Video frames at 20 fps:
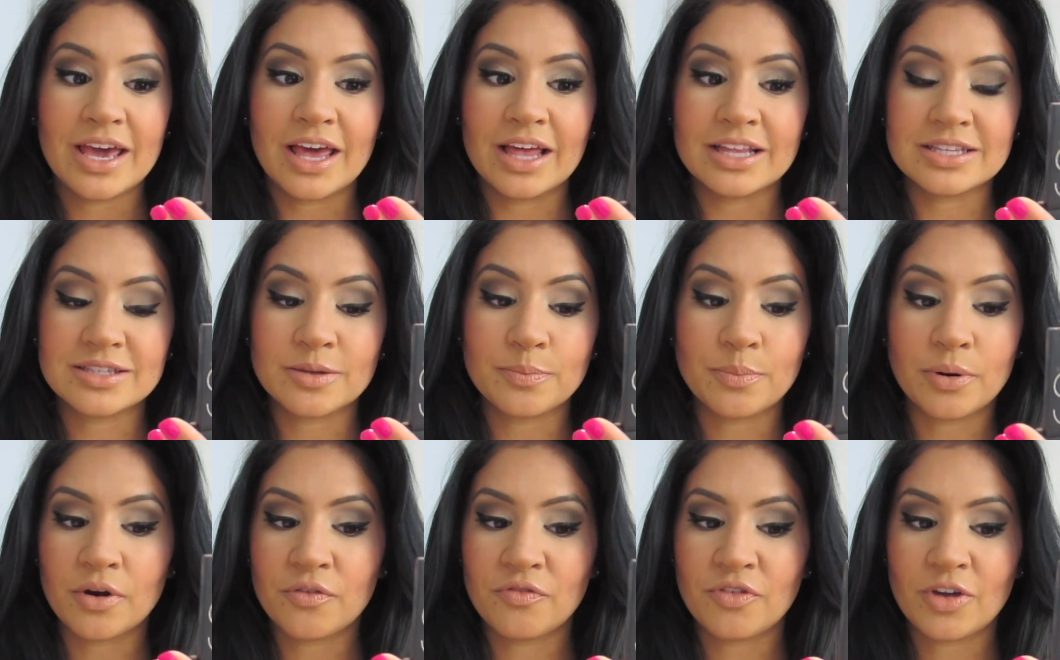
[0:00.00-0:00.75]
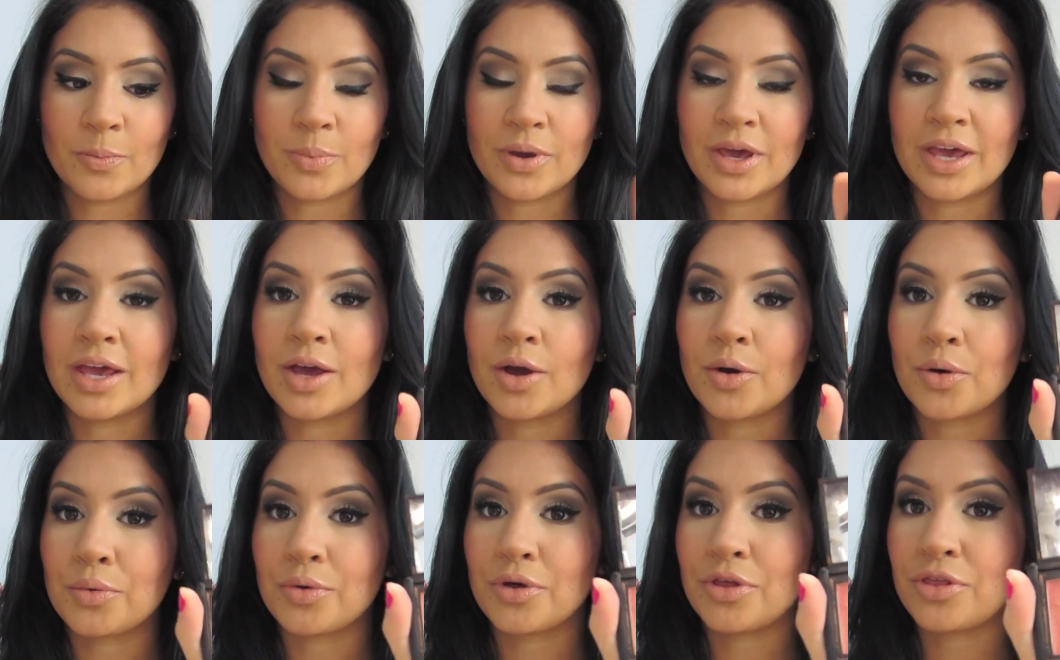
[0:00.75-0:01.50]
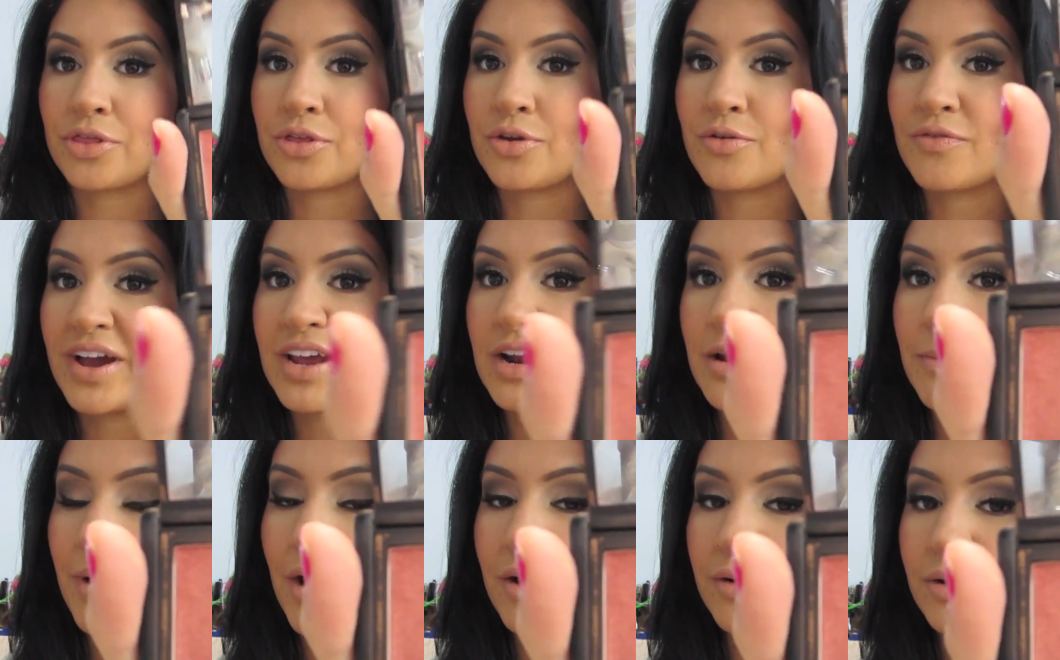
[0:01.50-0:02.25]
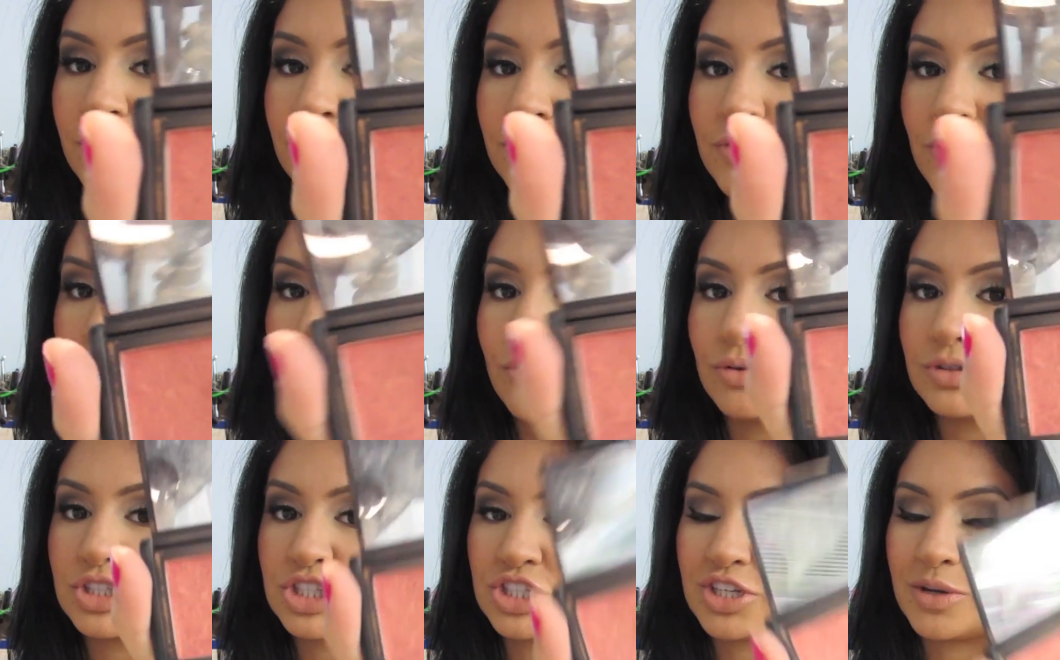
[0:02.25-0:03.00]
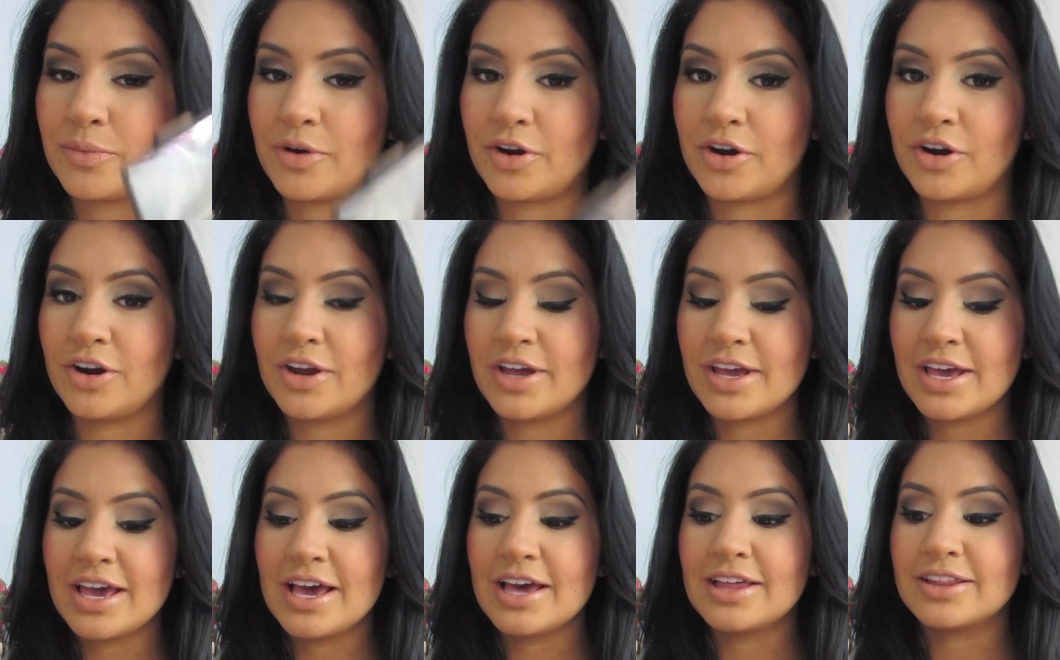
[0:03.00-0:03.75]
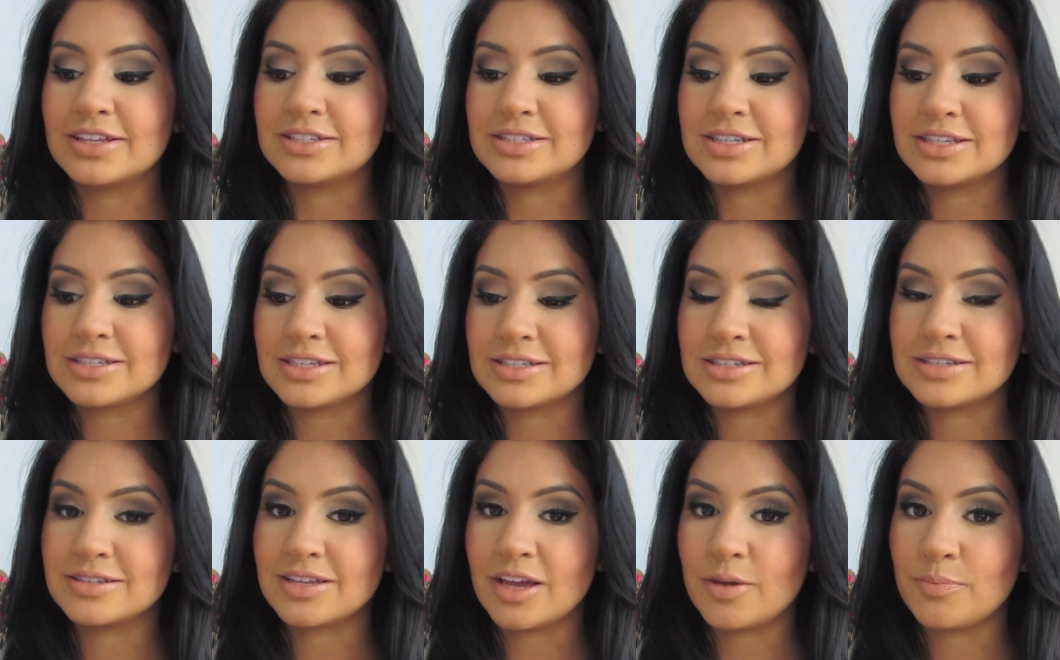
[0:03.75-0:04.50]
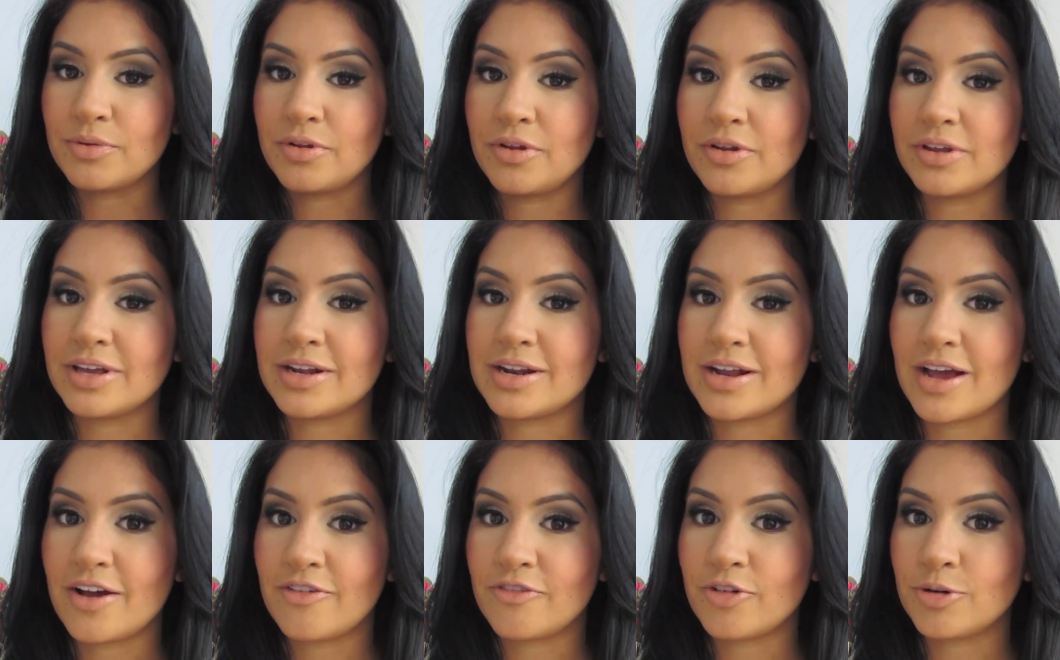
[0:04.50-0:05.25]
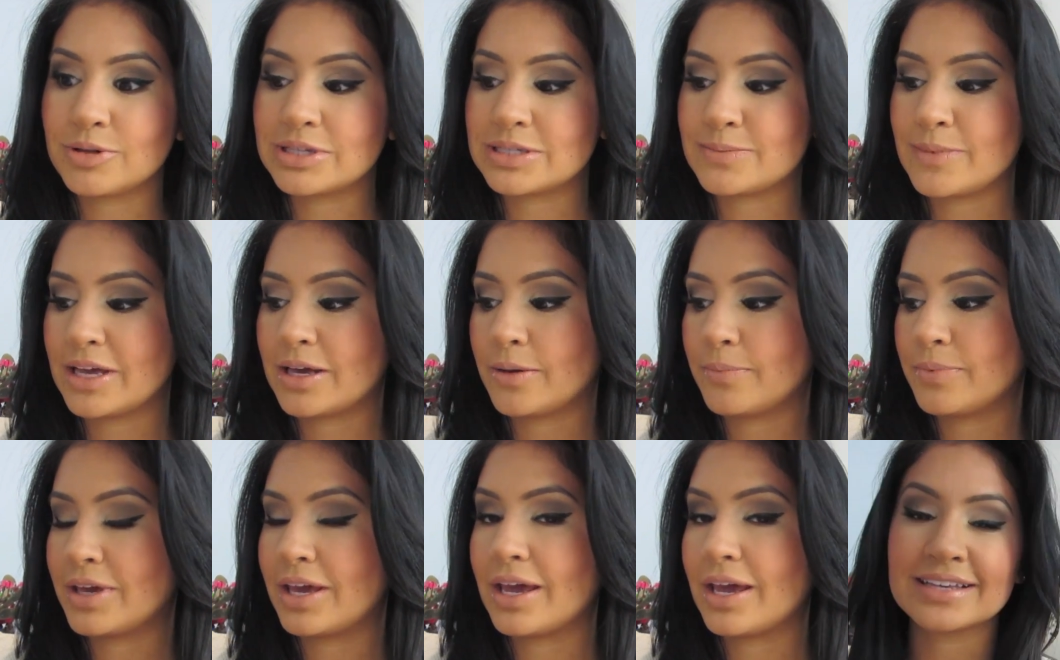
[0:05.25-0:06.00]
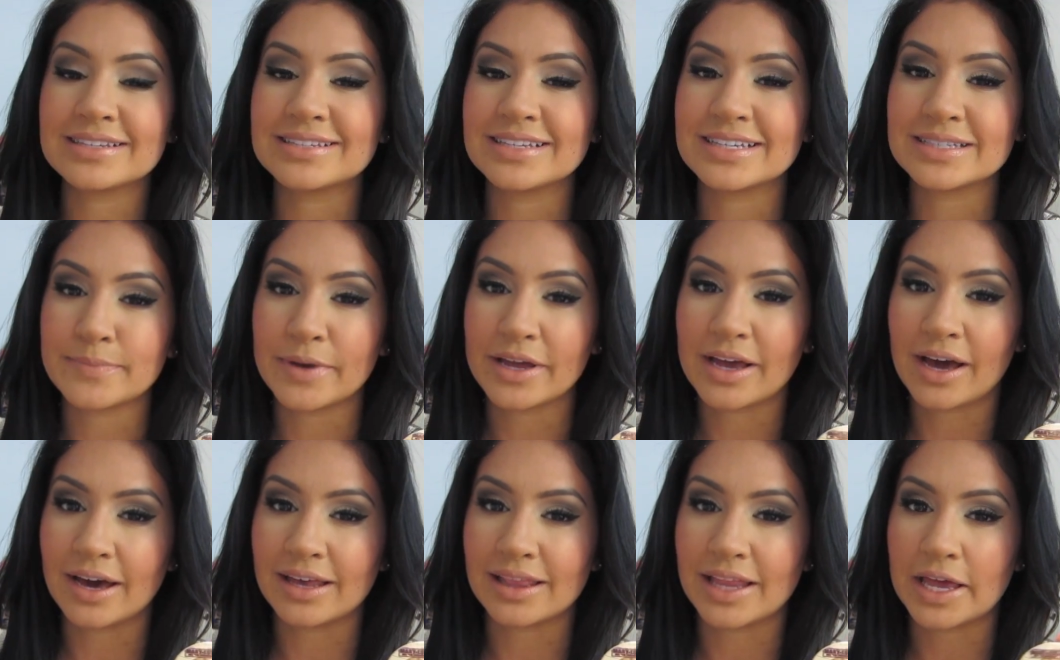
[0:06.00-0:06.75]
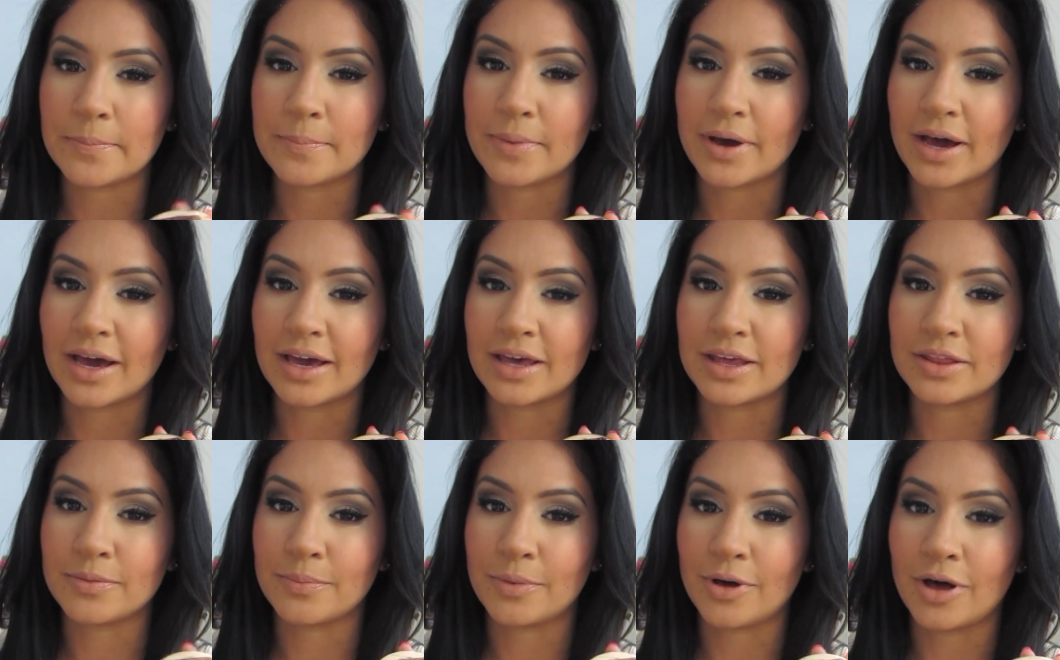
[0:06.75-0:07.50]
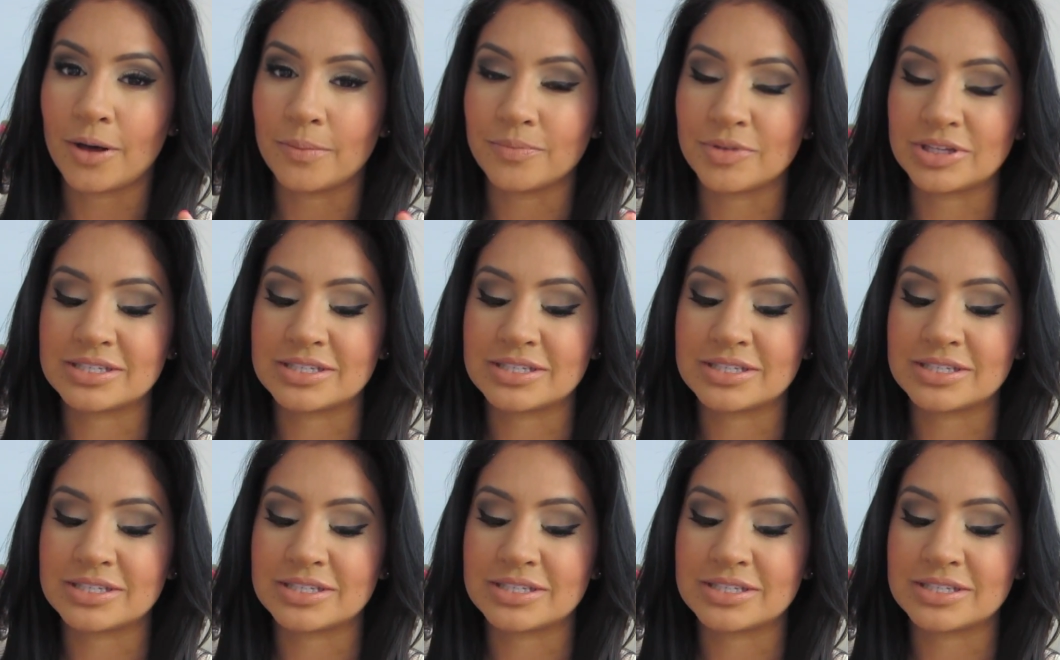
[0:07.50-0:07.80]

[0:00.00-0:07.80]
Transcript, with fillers: It's the perfect pink with the right amount of gold shimmer. This is a staple in everyone's makeup Next is my highlight by The Balm.